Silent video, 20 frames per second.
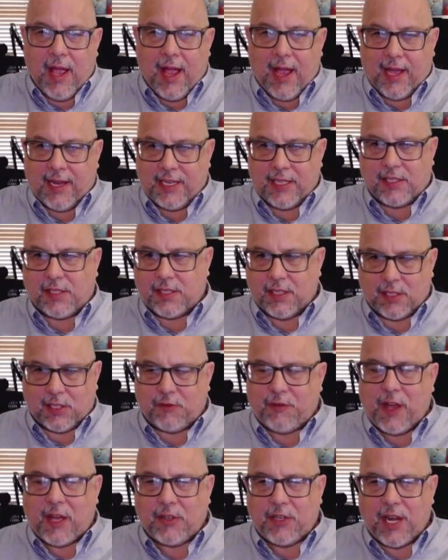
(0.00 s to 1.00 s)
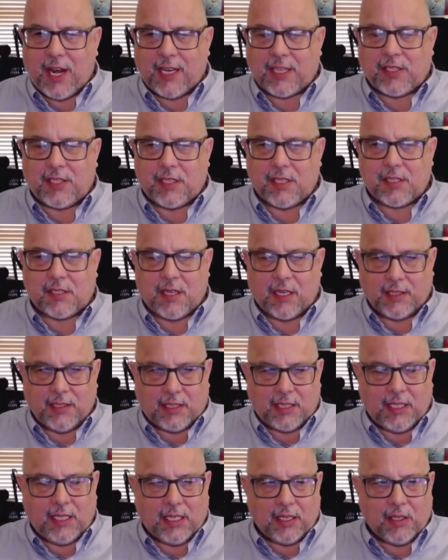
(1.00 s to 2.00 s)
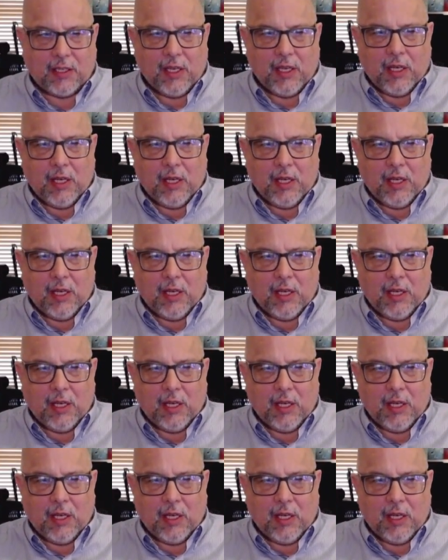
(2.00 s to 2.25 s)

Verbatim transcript: and it's it's found in Exodus 19,